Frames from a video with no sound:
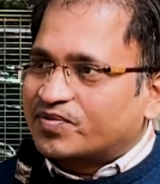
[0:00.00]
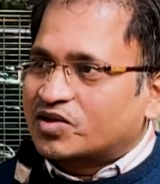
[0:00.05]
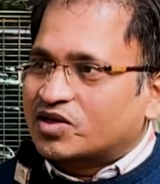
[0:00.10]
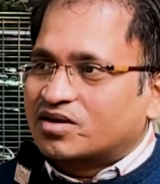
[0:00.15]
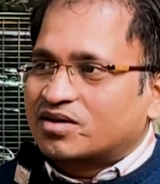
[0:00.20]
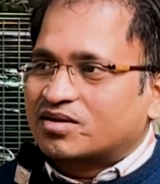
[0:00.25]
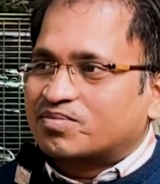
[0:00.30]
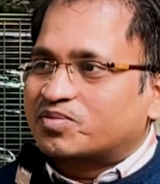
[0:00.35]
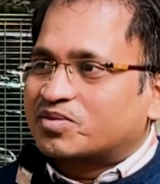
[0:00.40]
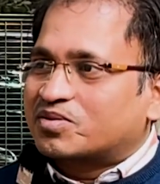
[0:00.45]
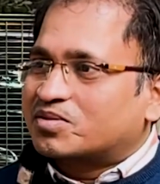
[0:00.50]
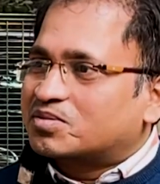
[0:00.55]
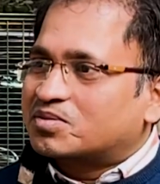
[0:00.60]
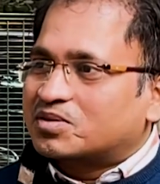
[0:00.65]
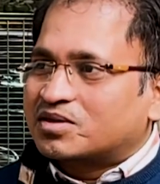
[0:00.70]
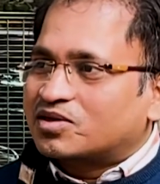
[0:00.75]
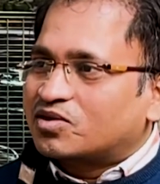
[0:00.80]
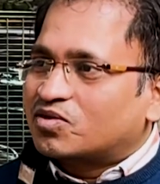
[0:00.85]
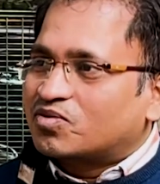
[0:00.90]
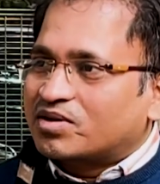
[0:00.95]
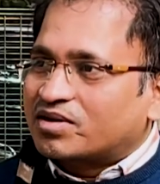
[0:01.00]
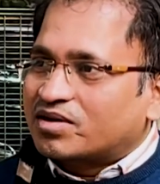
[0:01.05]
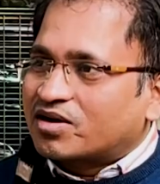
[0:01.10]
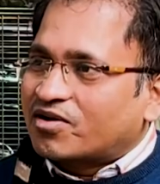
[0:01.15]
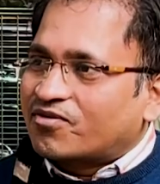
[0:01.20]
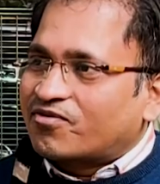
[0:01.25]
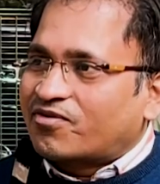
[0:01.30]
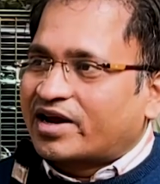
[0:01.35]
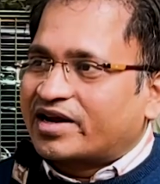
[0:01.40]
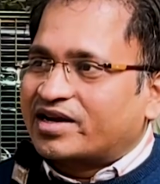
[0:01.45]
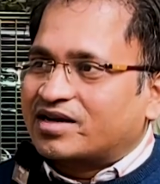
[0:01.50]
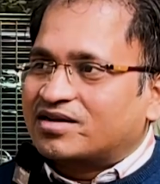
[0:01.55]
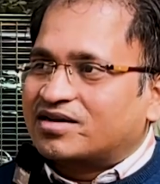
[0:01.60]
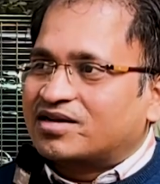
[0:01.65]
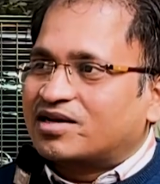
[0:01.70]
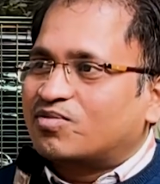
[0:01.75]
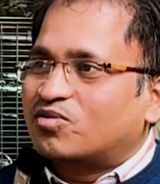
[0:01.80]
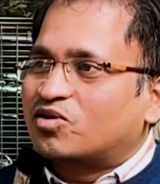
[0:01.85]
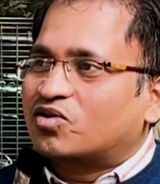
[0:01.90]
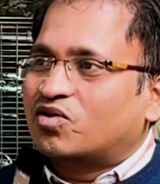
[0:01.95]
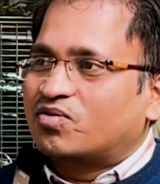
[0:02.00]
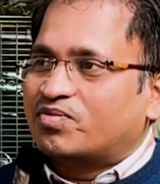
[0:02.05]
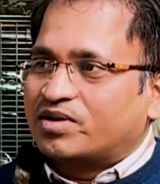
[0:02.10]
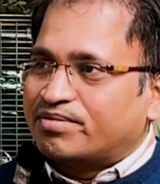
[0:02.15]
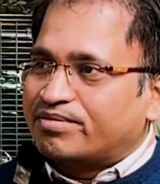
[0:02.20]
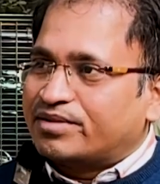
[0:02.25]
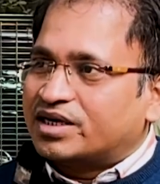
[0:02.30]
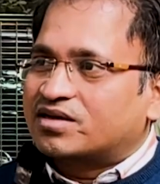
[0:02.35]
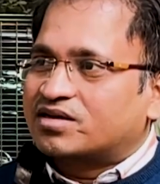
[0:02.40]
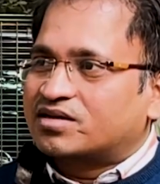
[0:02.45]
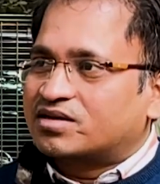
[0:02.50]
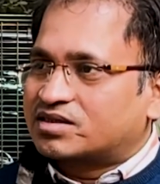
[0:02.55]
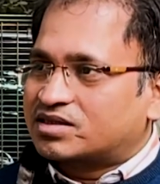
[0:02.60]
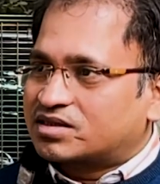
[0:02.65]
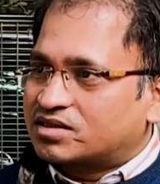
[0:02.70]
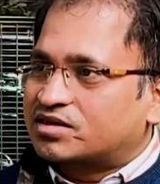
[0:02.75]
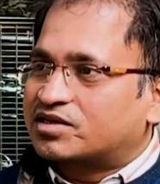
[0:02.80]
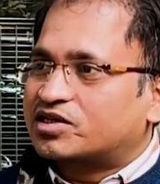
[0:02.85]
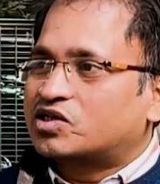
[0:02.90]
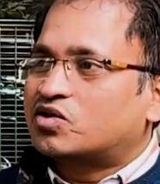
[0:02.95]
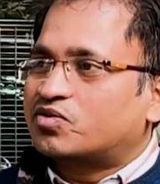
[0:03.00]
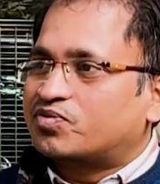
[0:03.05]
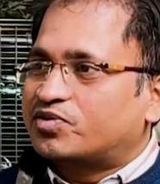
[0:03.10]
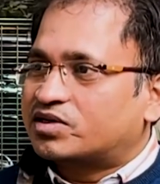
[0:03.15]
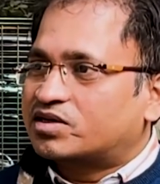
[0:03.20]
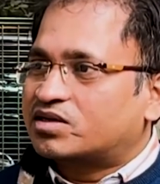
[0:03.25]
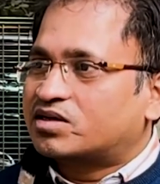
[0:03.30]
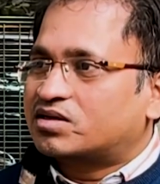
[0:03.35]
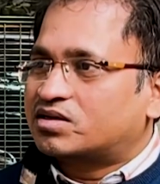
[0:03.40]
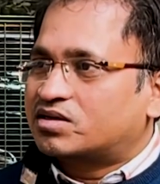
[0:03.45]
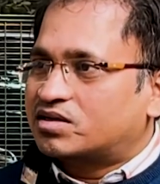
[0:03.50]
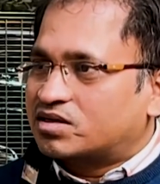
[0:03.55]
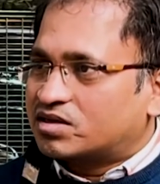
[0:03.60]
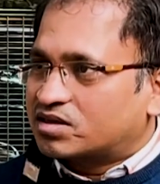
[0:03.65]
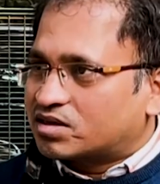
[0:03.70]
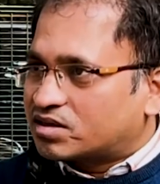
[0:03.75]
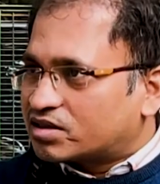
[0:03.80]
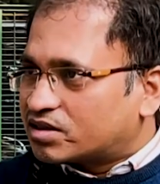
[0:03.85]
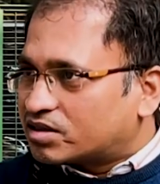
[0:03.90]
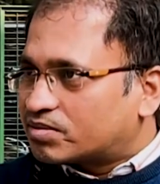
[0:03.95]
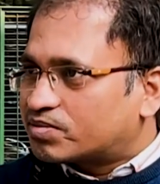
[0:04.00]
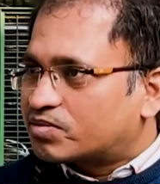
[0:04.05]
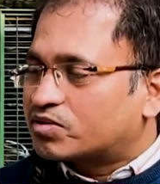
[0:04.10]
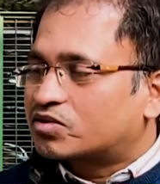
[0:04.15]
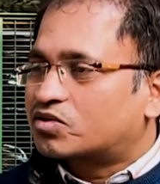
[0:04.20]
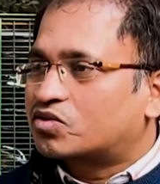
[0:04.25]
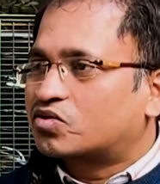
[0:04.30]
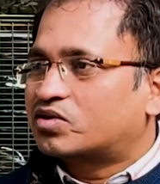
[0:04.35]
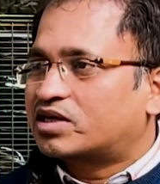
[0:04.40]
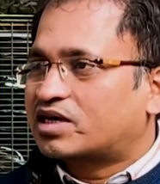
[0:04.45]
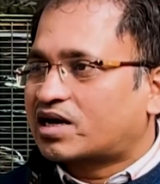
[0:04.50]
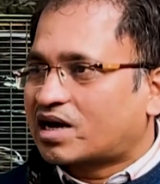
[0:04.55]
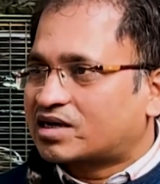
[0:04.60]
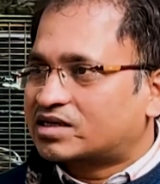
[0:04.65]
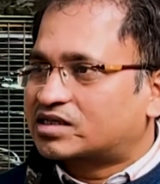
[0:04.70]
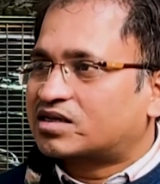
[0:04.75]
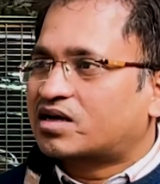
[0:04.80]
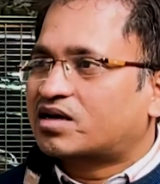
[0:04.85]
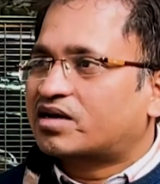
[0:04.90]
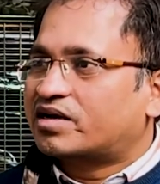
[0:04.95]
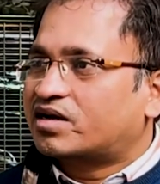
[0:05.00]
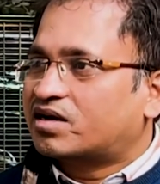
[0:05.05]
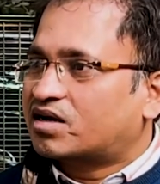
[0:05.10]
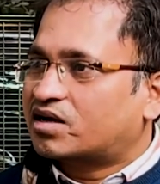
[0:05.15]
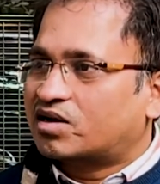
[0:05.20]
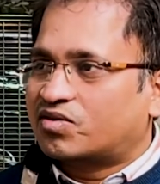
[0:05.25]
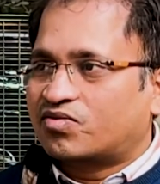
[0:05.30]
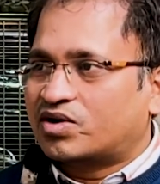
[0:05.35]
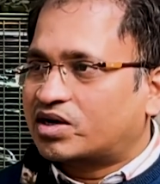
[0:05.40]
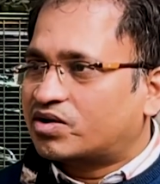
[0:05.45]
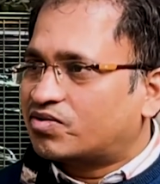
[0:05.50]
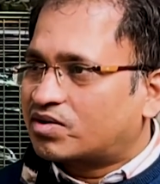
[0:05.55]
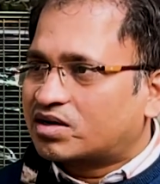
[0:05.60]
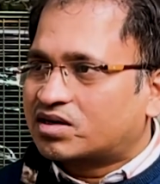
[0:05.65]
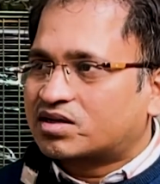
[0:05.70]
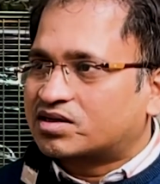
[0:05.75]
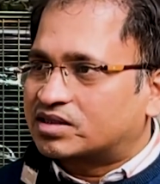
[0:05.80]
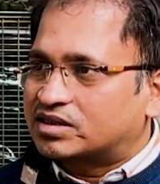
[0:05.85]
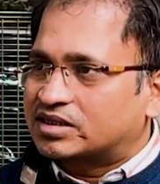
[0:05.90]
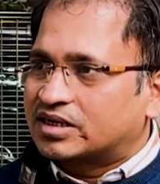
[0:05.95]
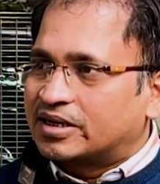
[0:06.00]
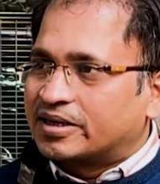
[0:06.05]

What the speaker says: You will not find the hemoglobin meters distributed into the ASA and Anangadi workers.